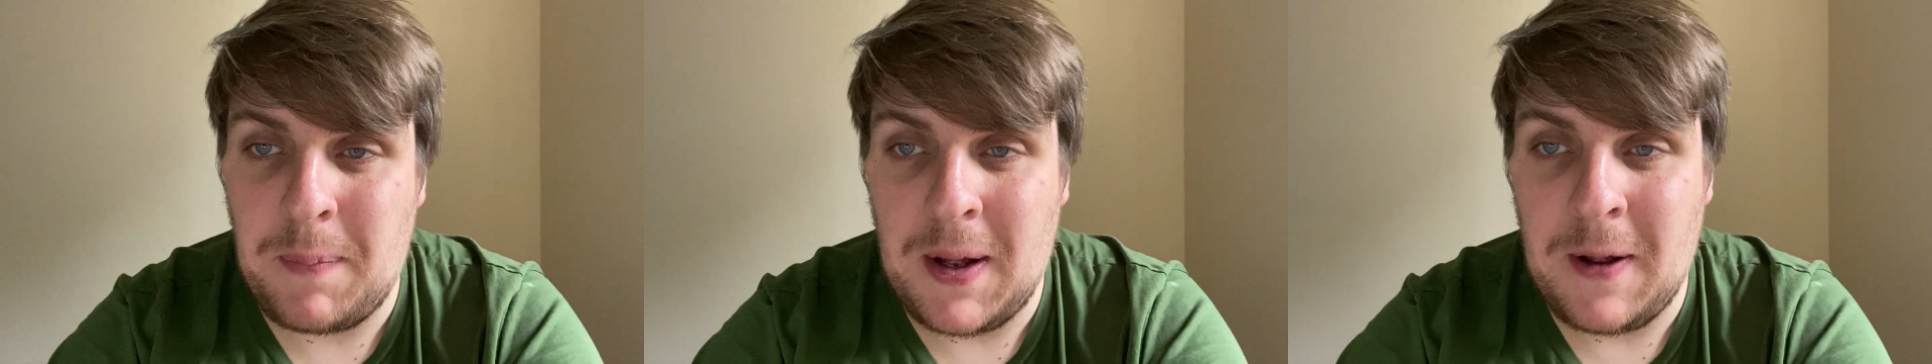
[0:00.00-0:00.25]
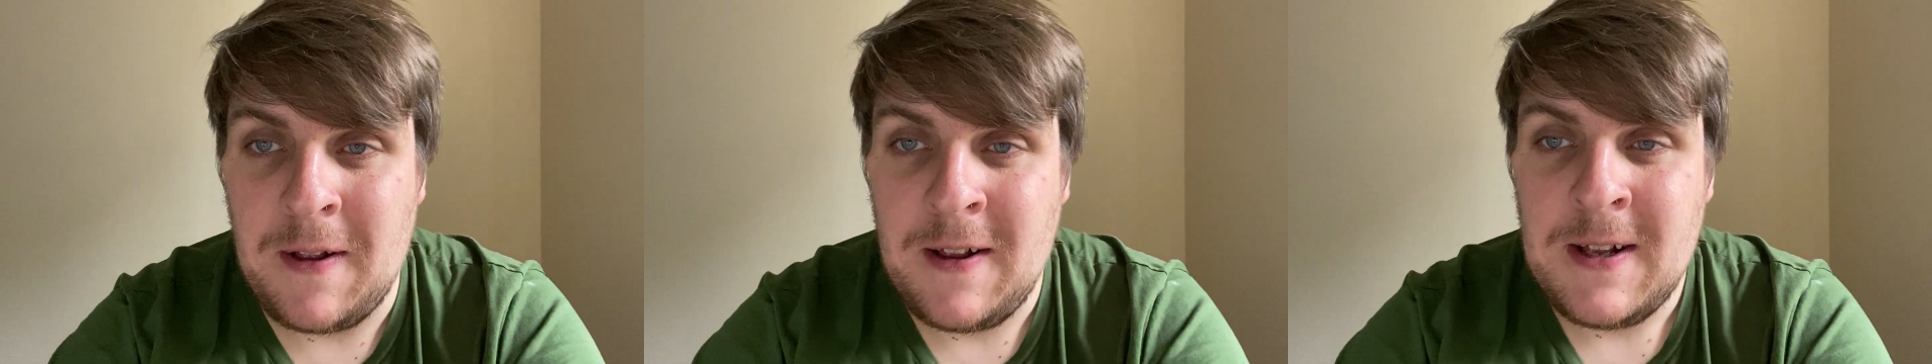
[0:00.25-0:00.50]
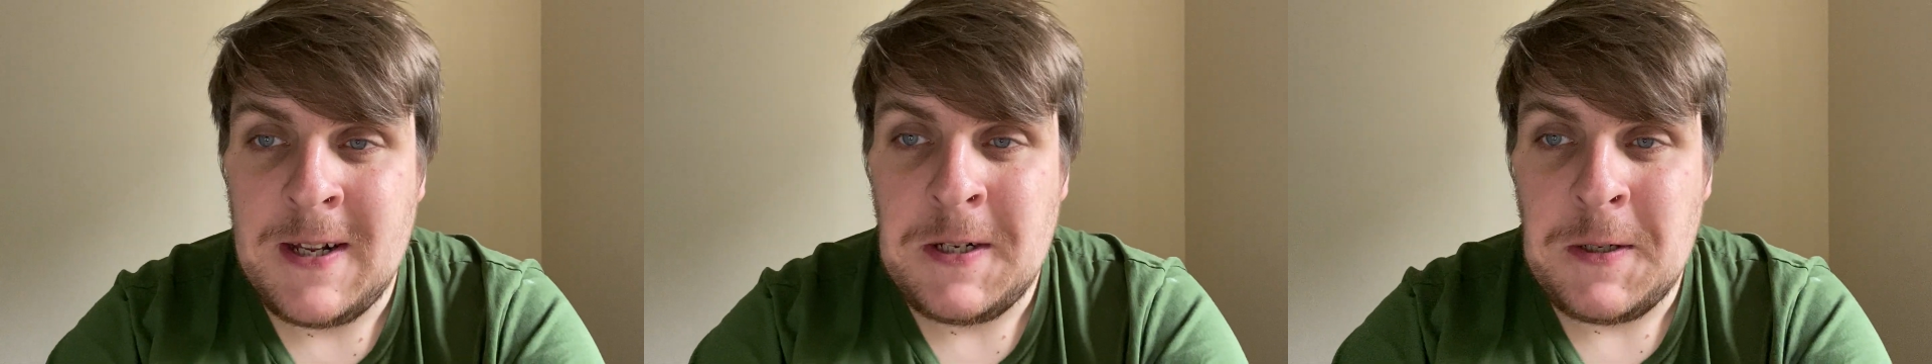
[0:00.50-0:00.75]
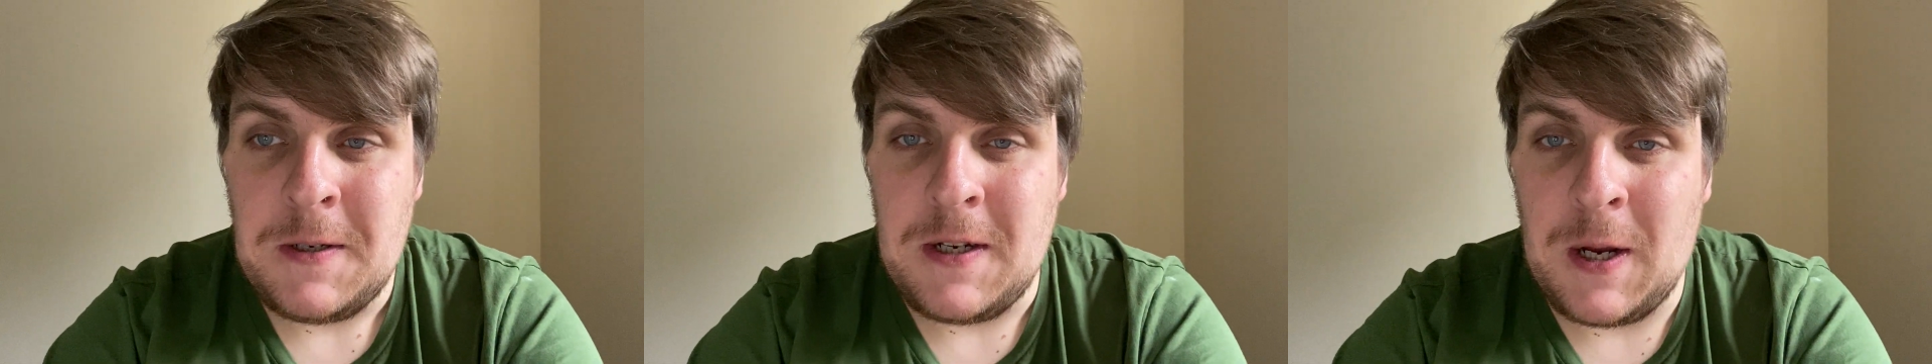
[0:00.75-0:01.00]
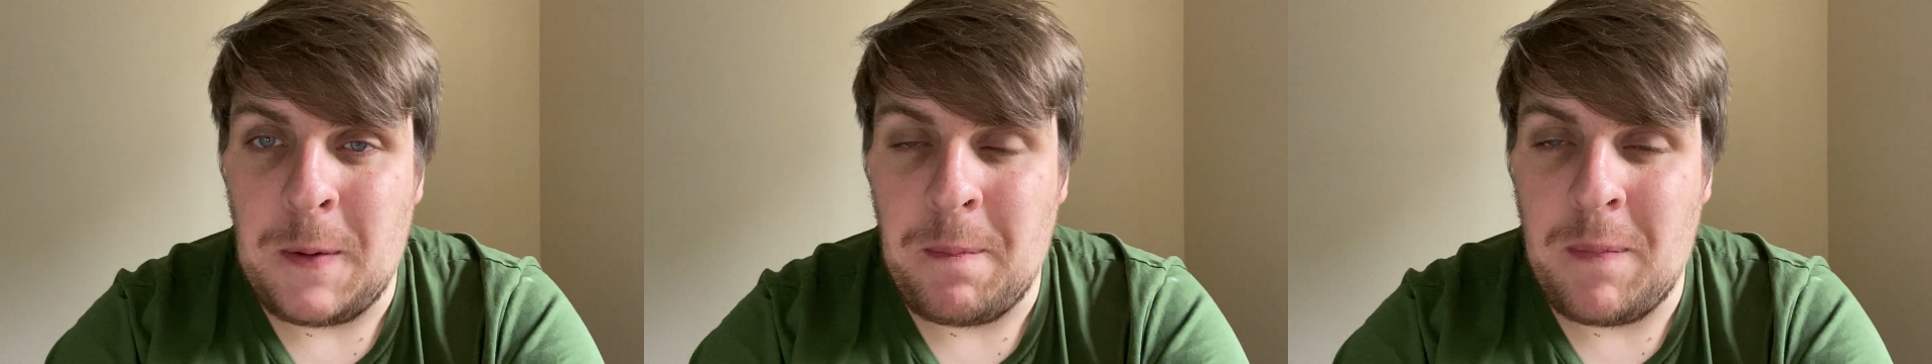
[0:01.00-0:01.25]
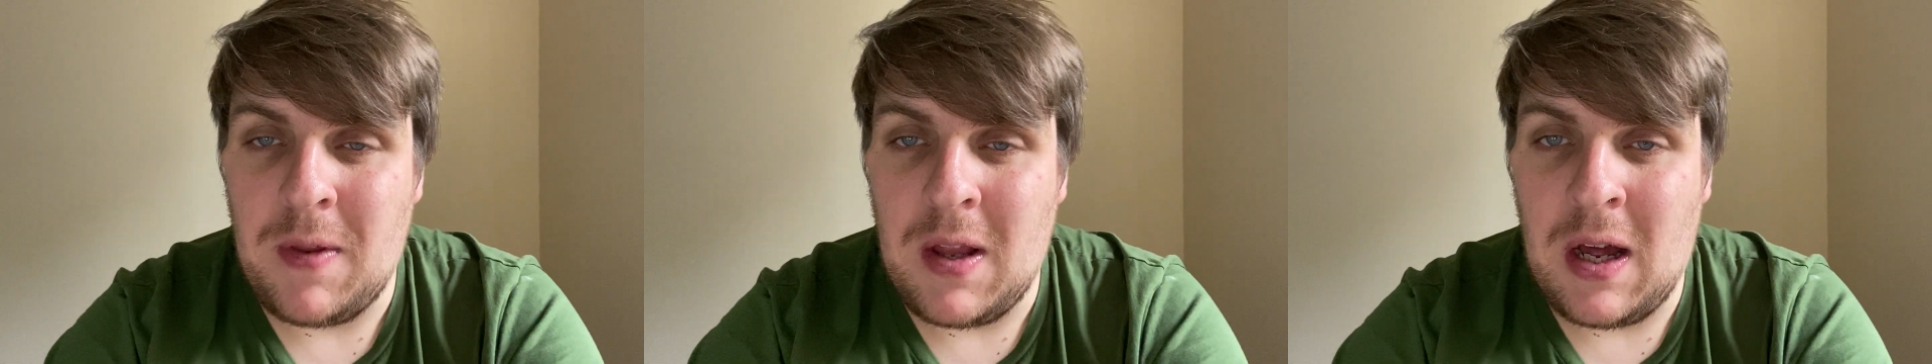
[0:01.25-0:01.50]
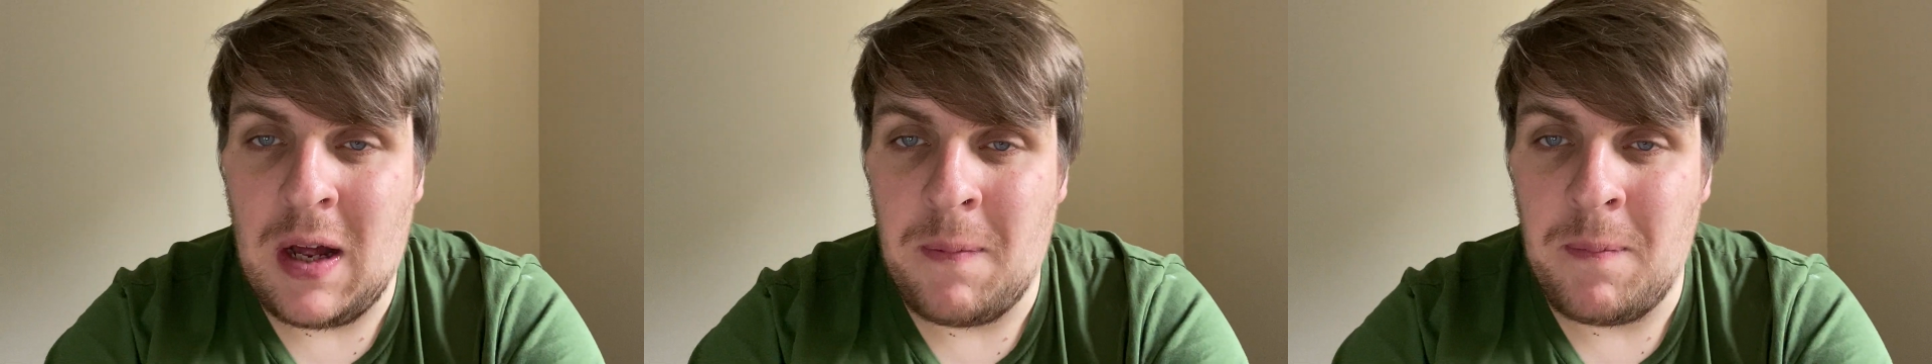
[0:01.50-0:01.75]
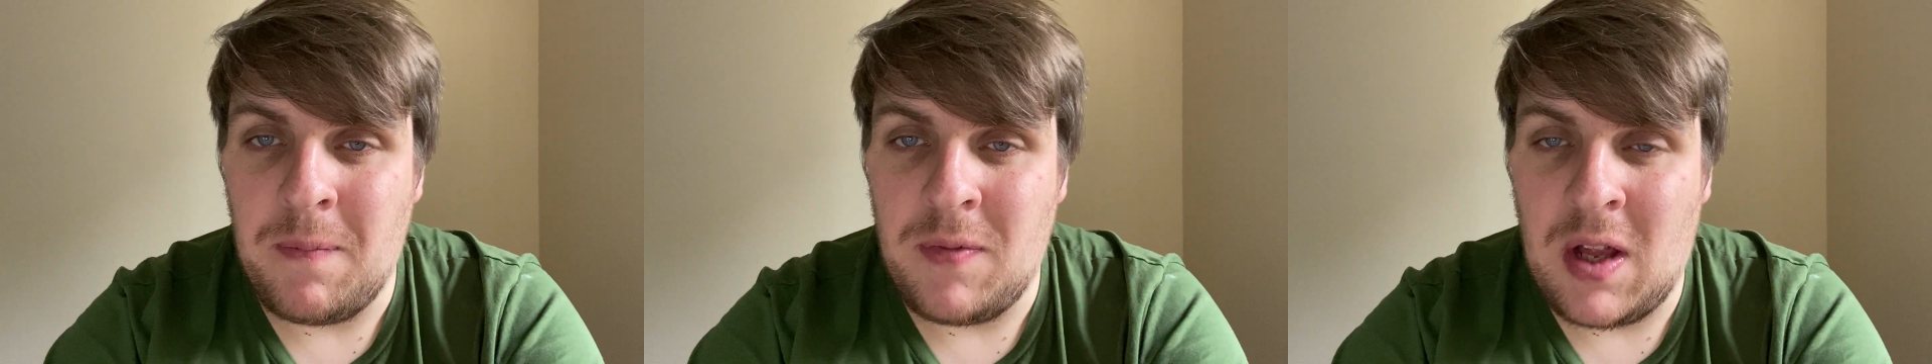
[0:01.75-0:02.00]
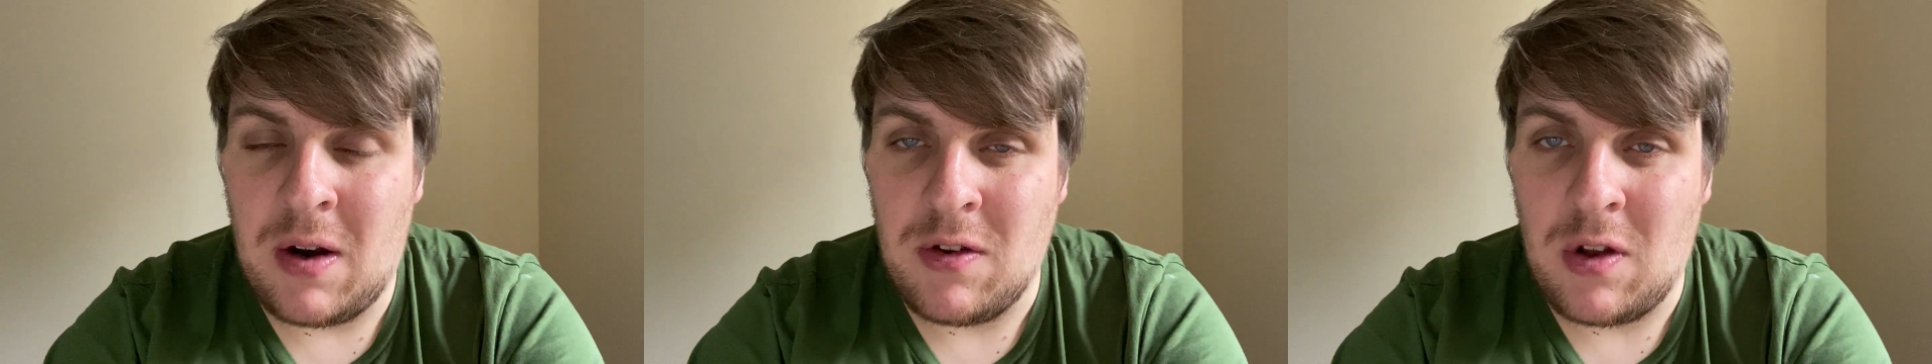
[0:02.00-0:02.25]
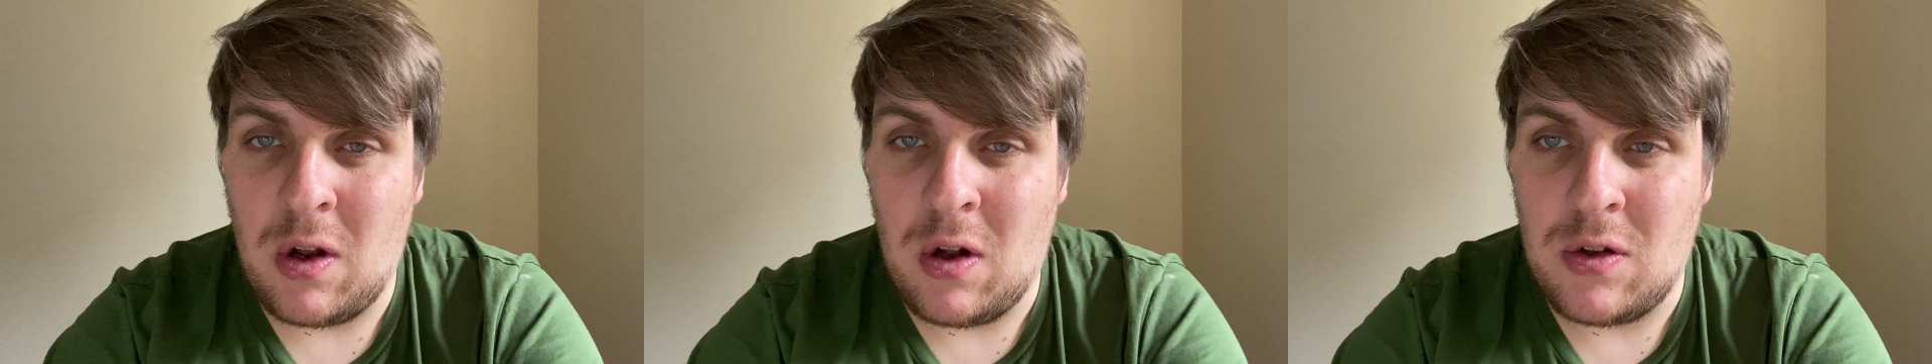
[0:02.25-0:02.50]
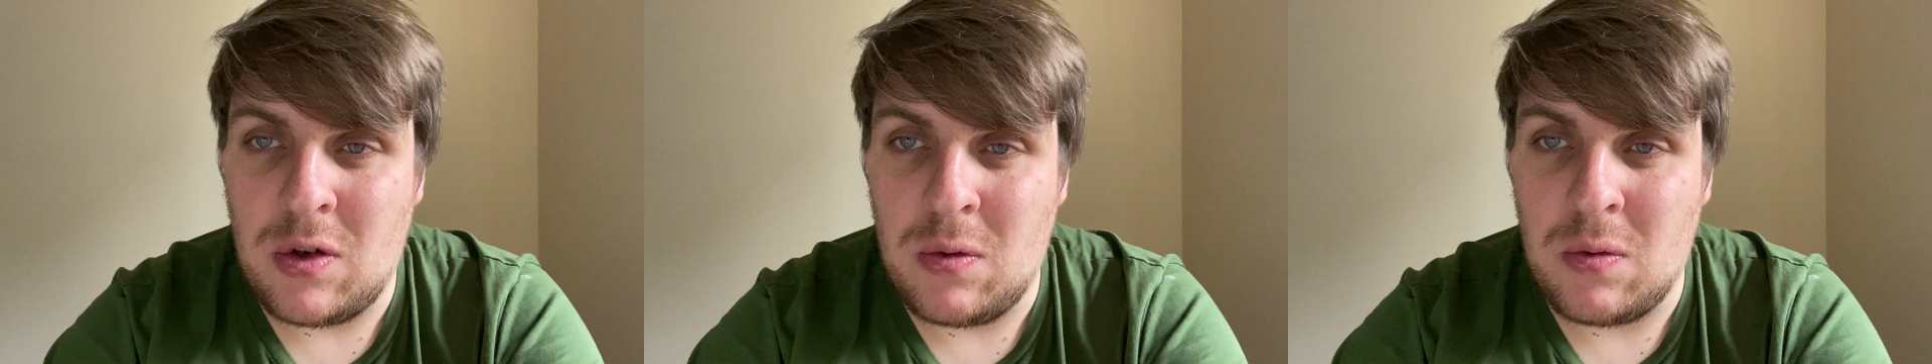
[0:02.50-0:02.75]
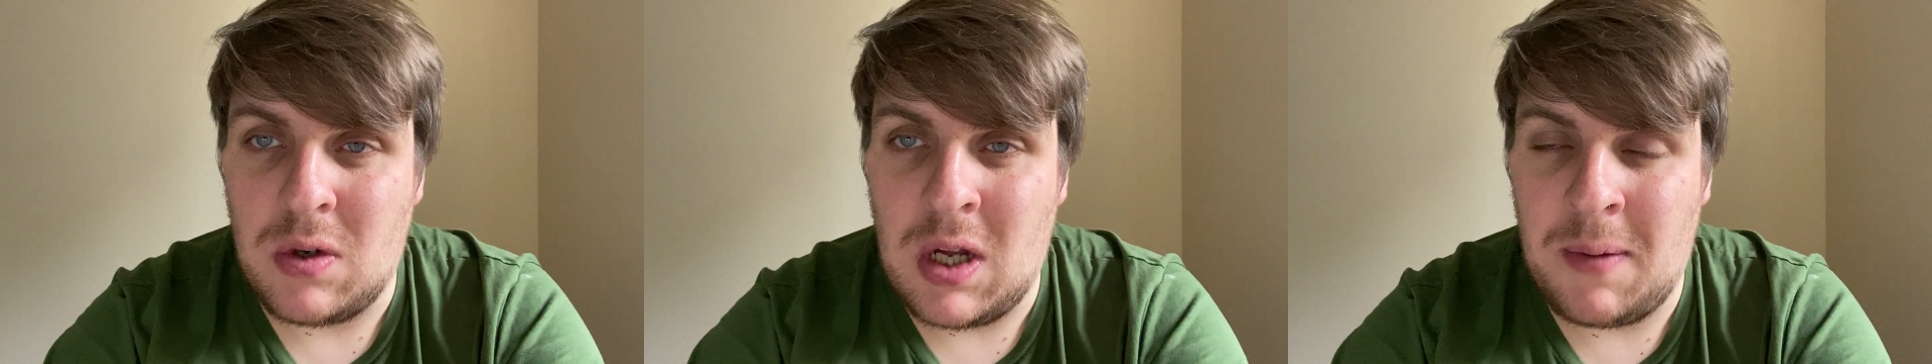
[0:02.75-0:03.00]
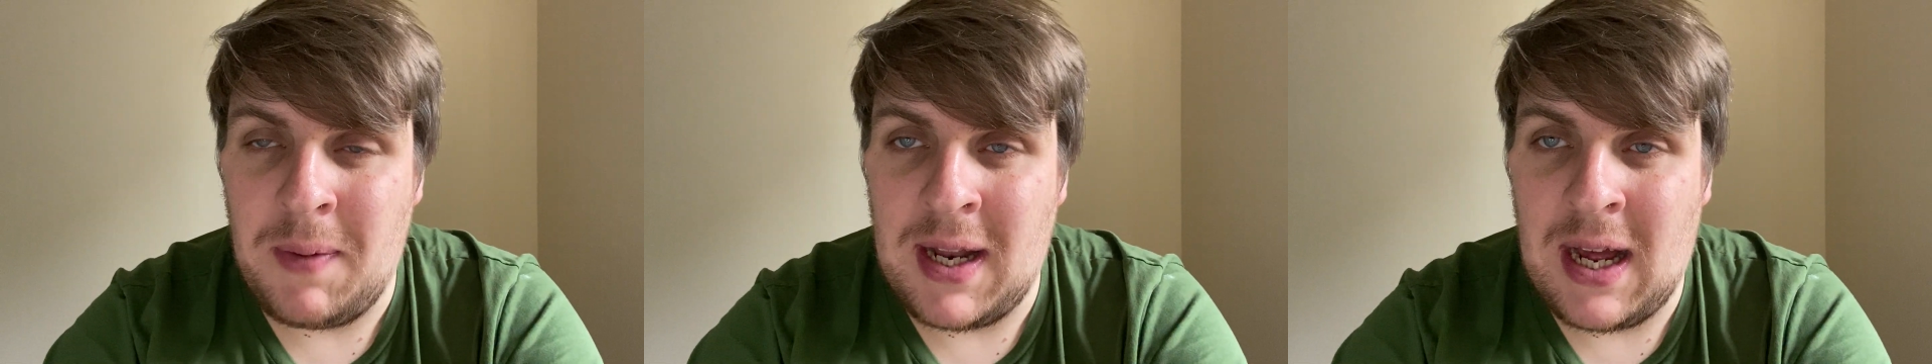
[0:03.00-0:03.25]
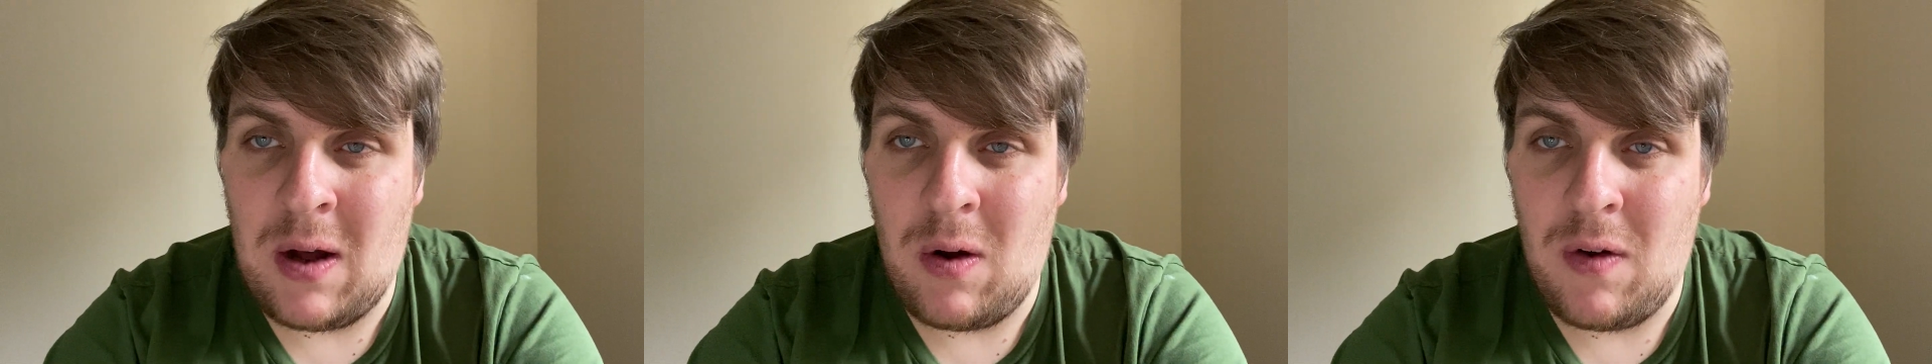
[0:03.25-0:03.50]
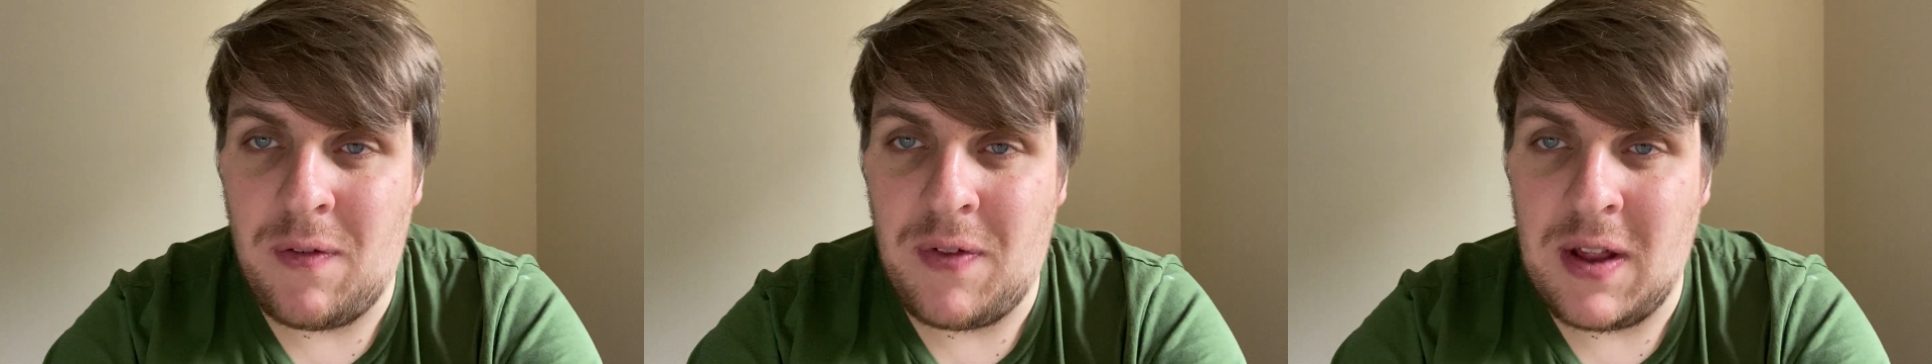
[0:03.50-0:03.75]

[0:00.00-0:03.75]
But, there is a lot of talk coming out of